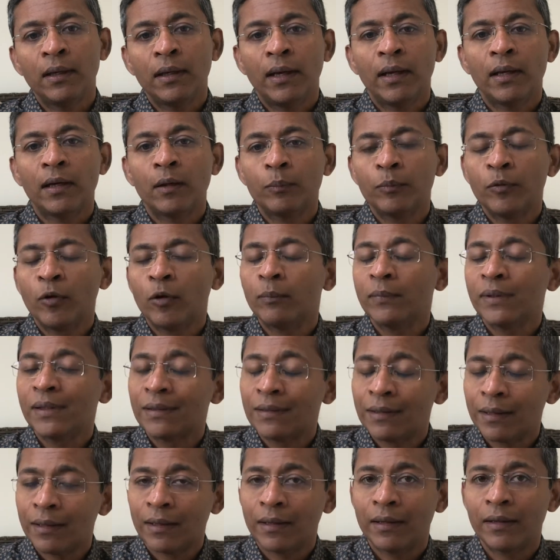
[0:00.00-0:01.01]
an
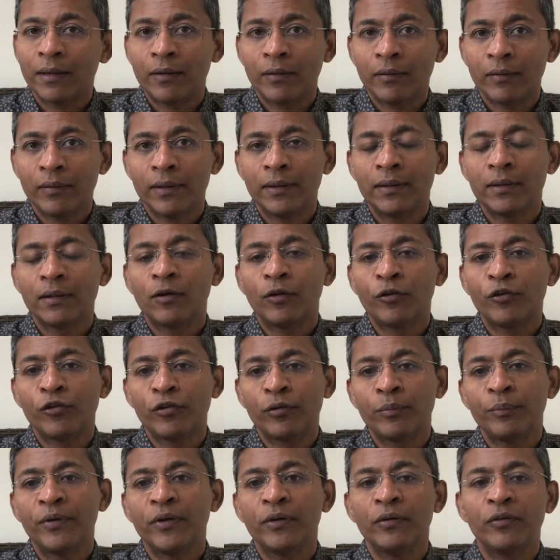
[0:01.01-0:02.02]
abnormal thyroid
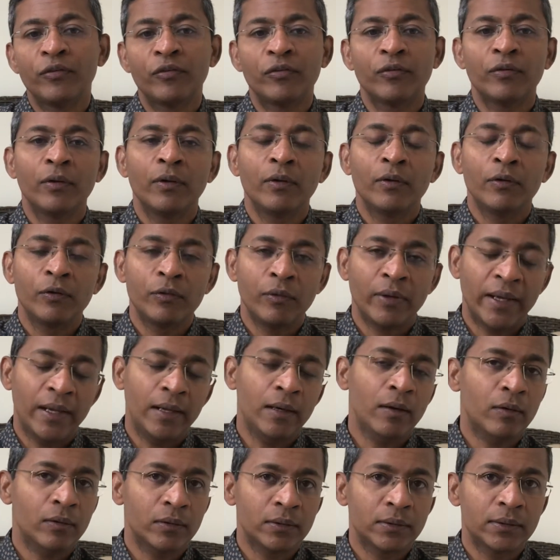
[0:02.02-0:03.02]
contributes to
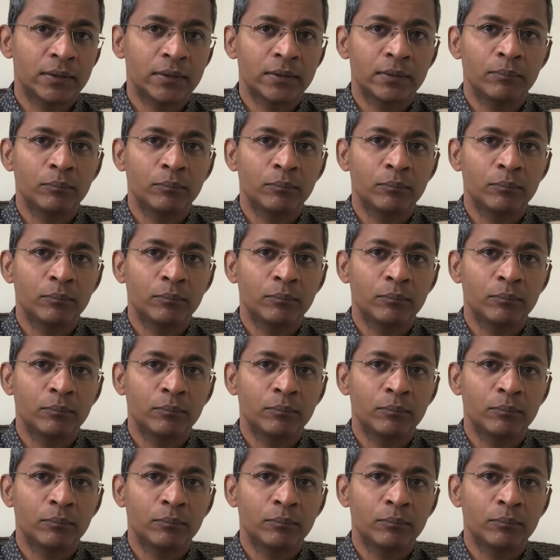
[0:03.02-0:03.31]
hair loss.